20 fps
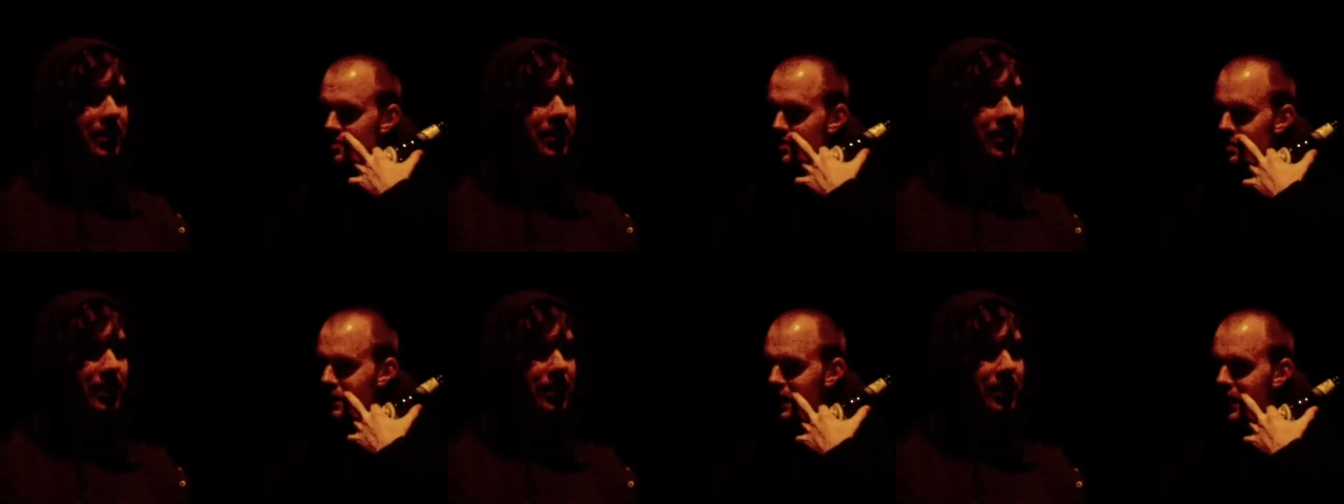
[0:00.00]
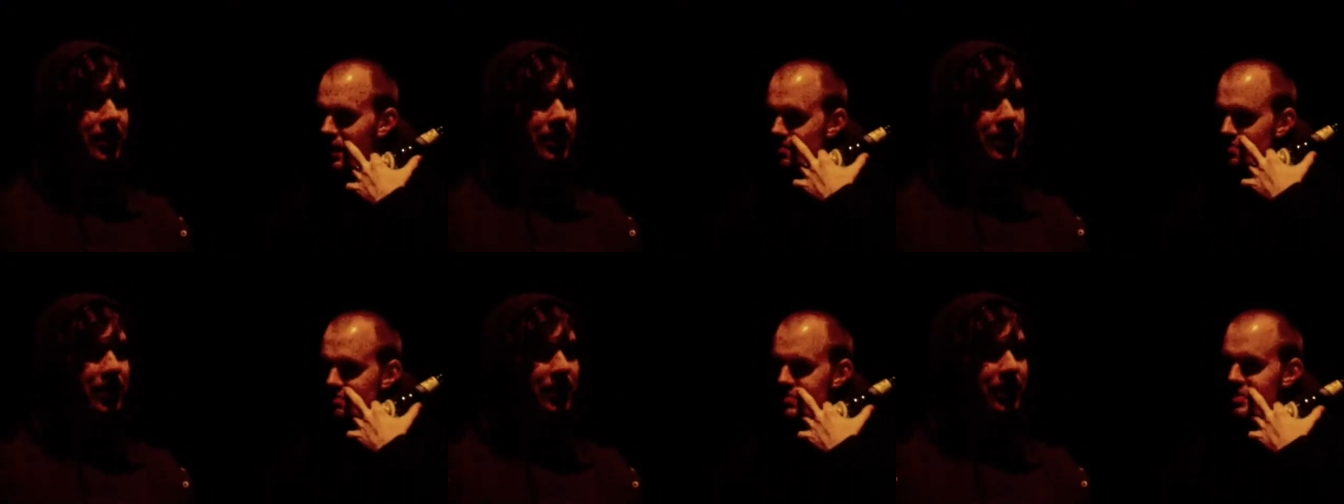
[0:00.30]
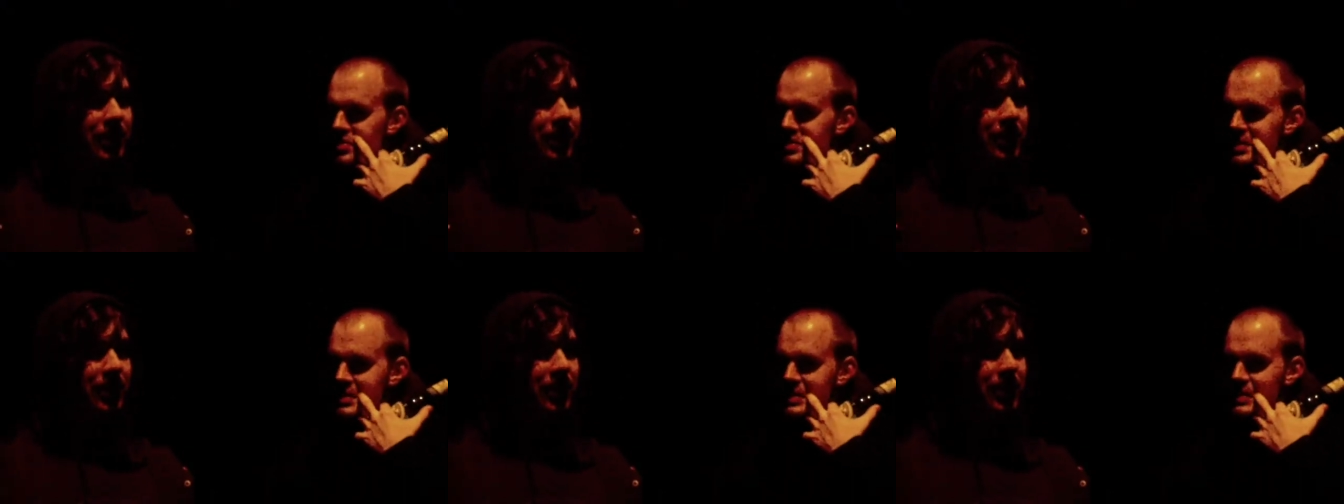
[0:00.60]
you have
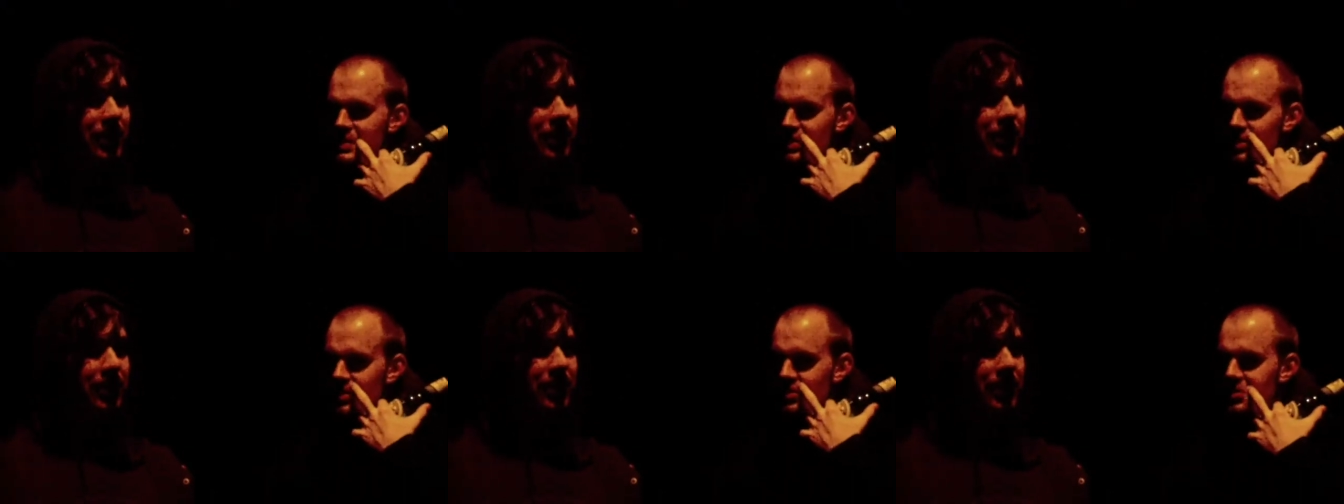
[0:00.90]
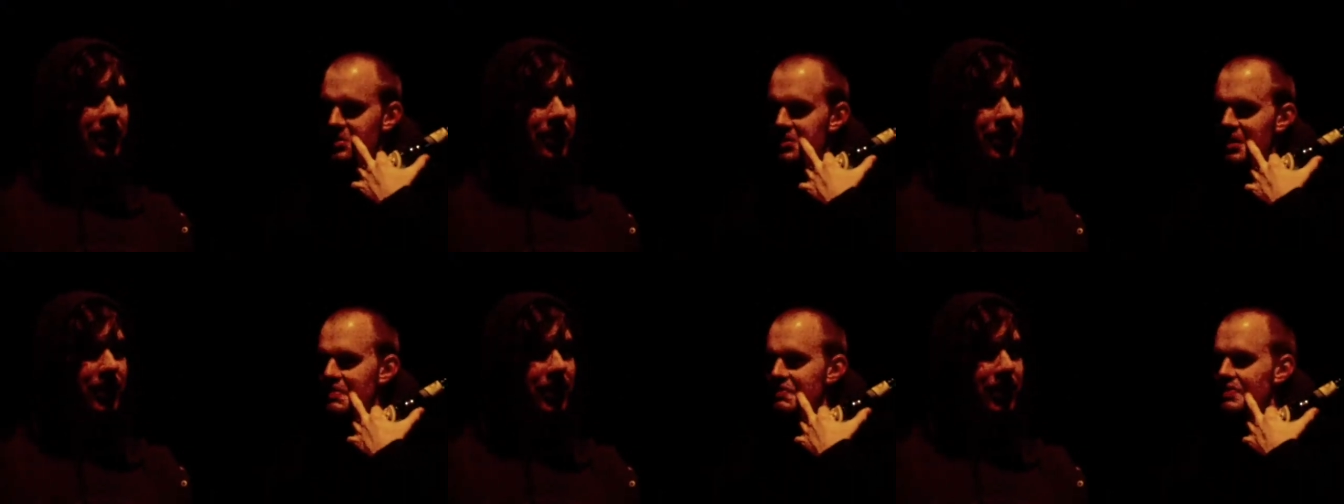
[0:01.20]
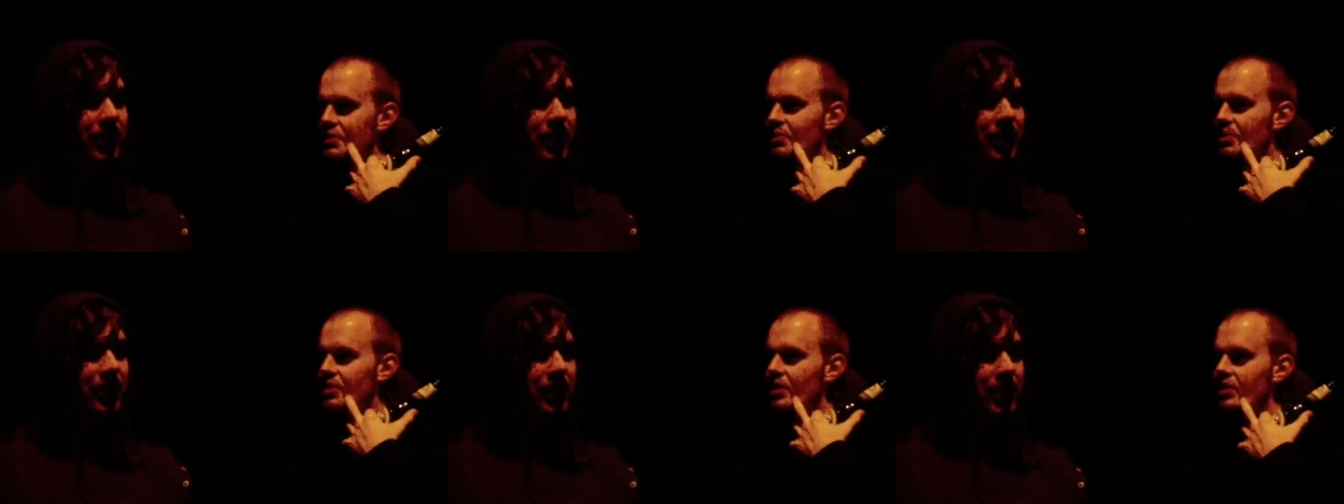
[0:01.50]
that insists on
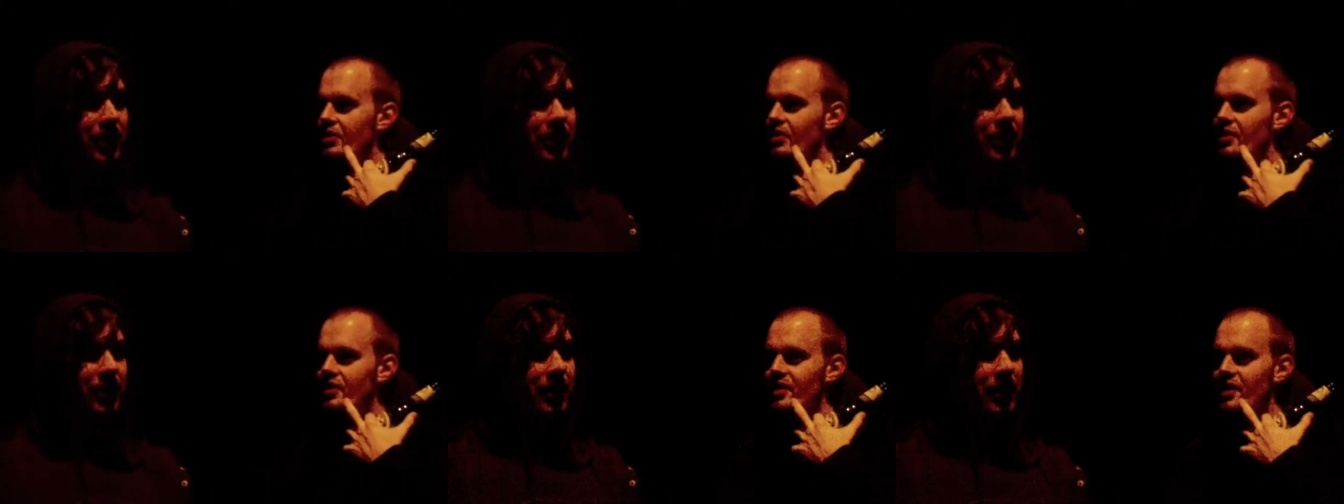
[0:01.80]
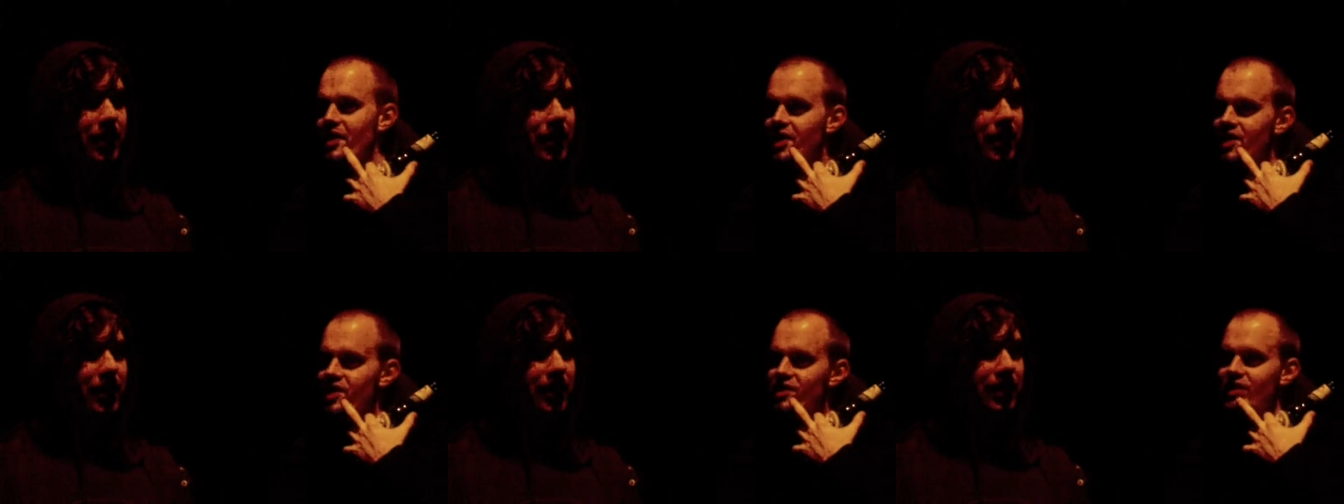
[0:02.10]
giving you a cuddle and